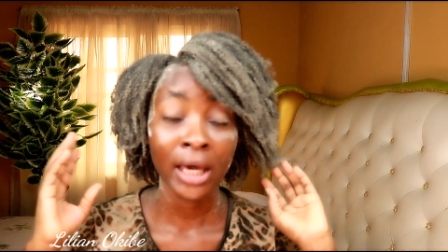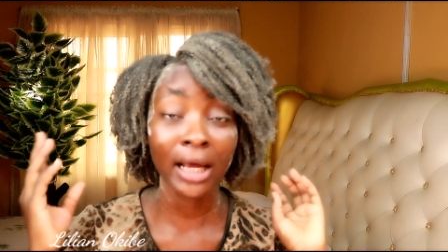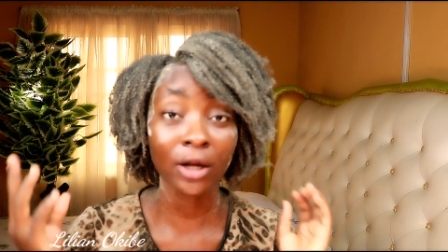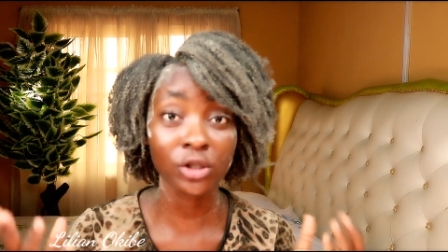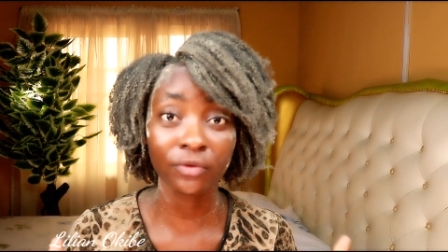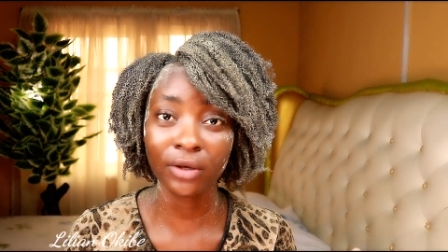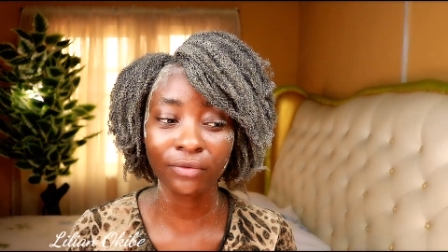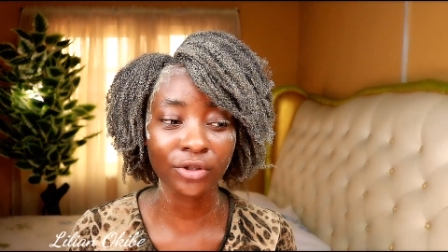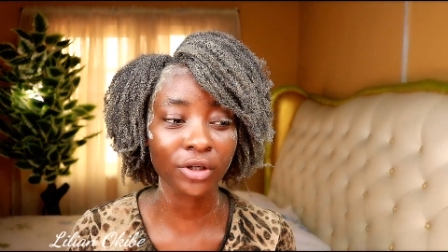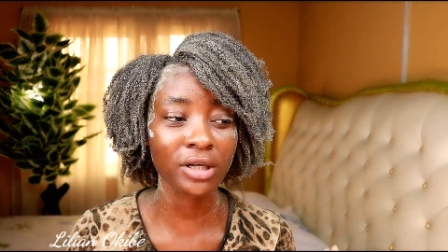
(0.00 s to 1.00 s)
a lot of
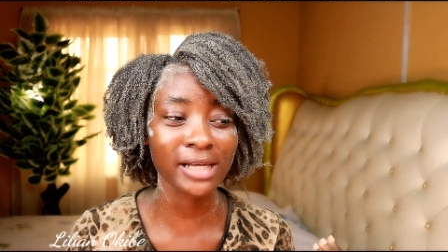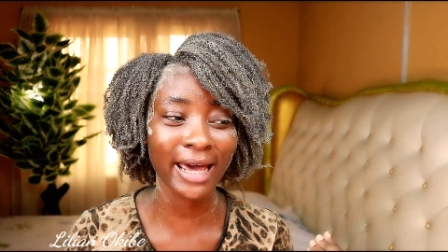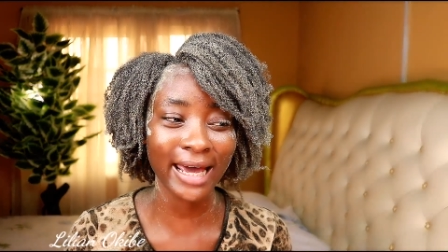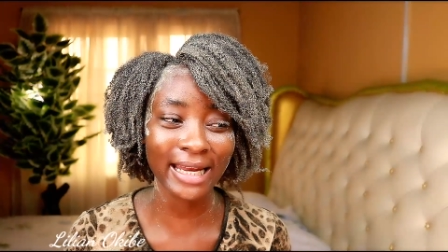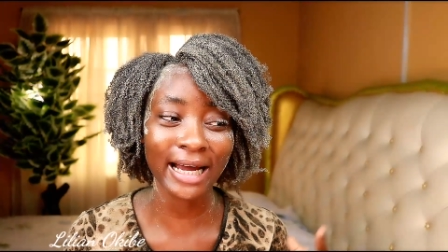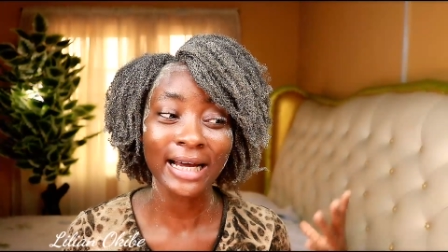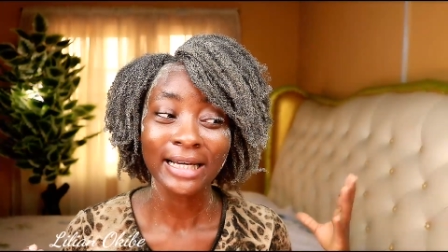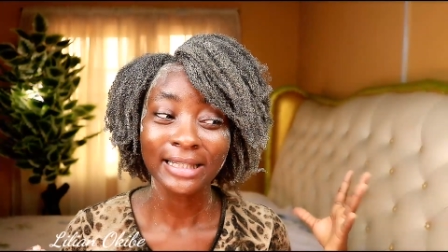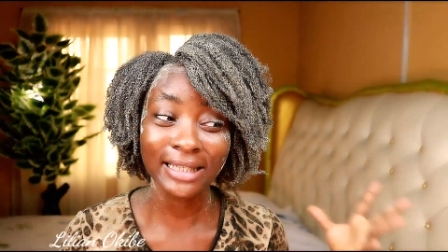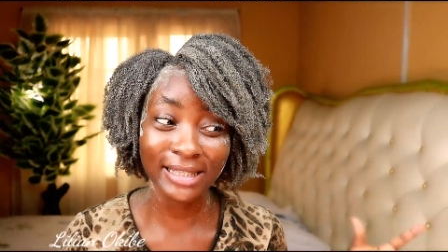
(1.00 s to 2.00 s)
definition, because I heard that
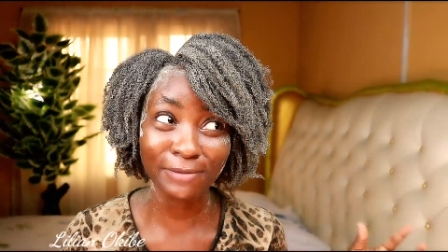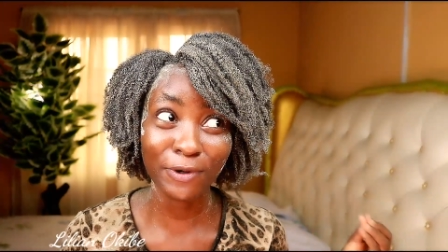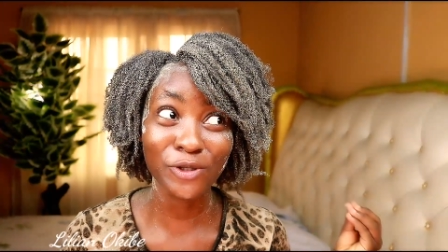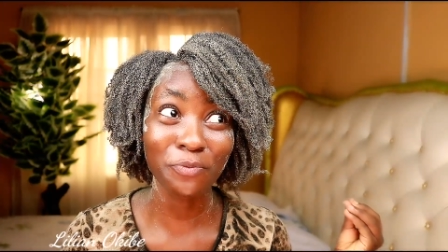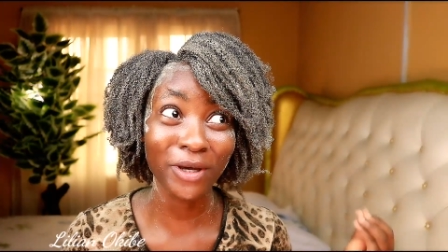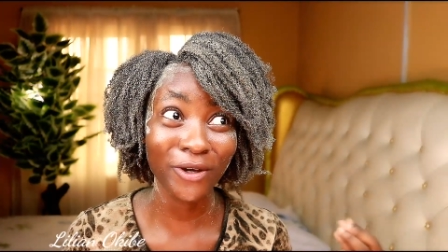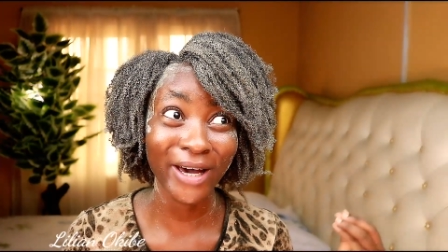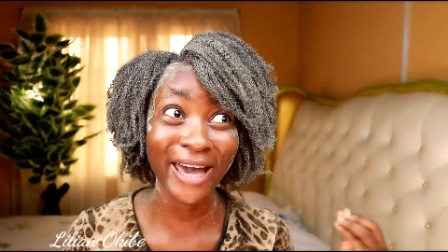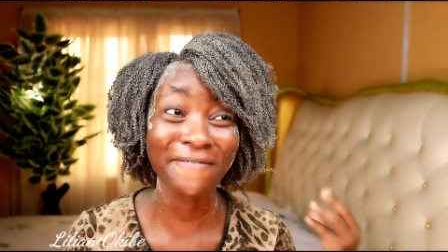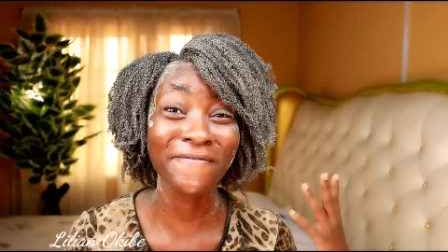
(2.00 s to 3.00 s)
this is supposed to make
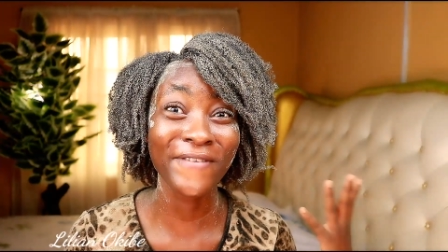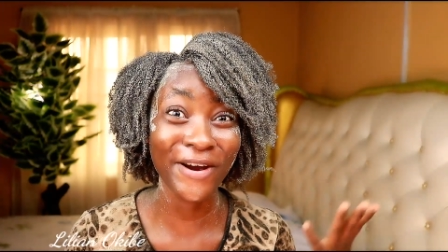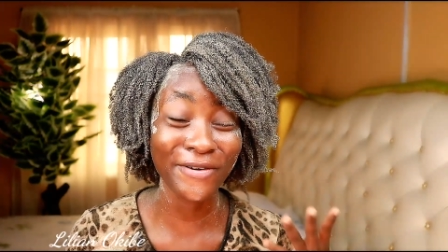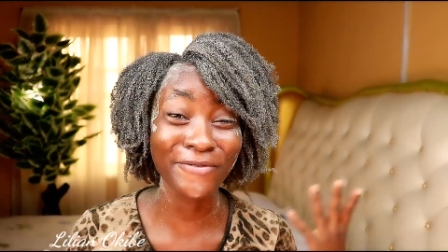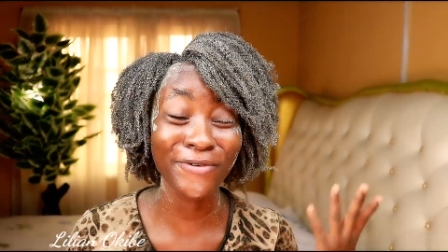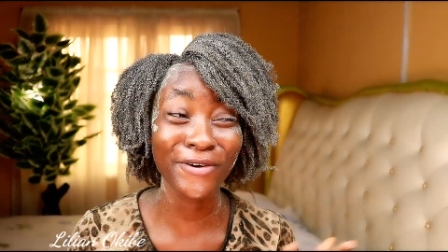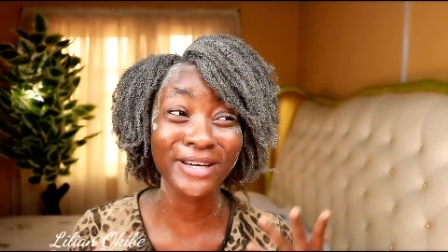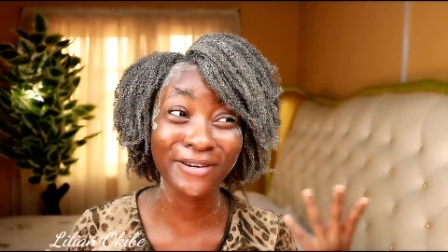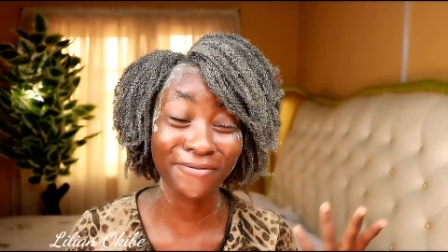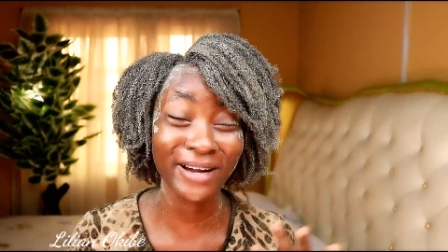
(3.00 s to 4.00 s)
your hair
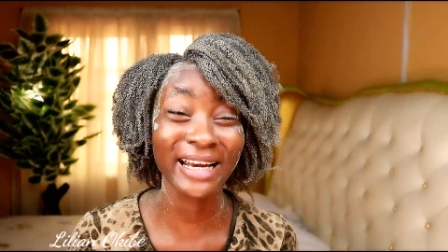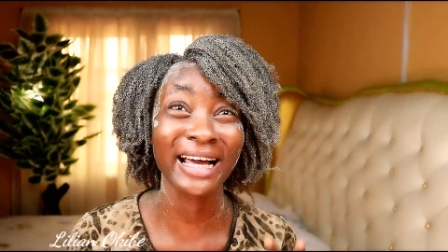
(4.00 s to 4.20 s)
very defined.